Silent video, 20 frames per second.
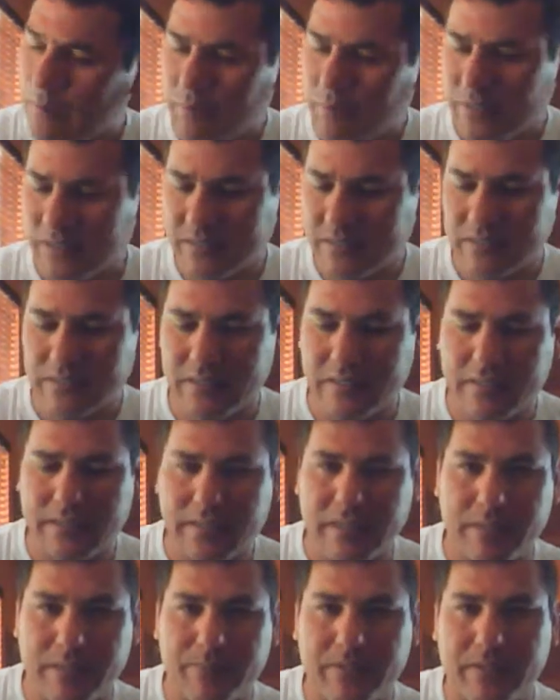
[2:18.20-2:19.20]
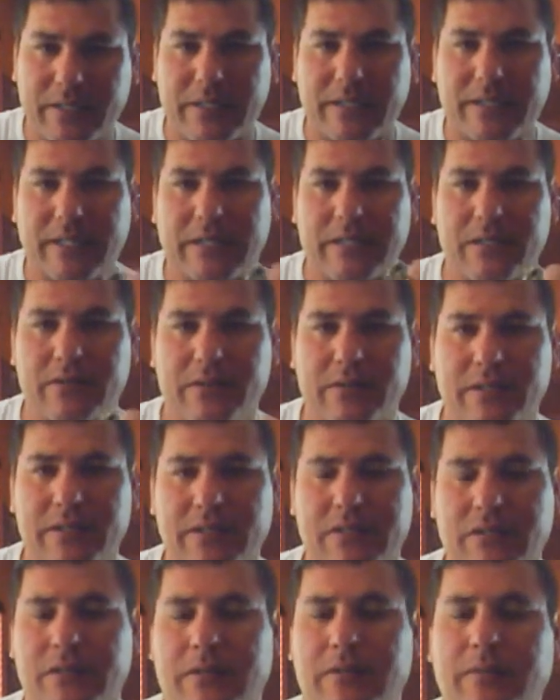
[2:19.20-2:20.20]
Plus it doesn't help that I got
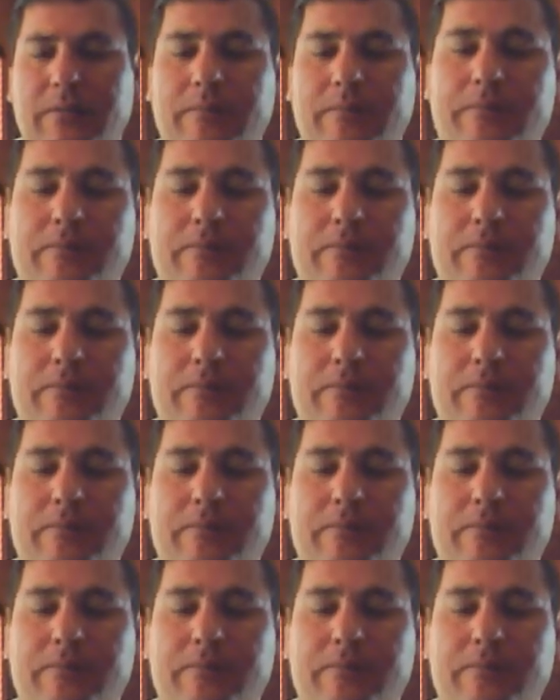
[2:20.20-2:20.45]
grease on.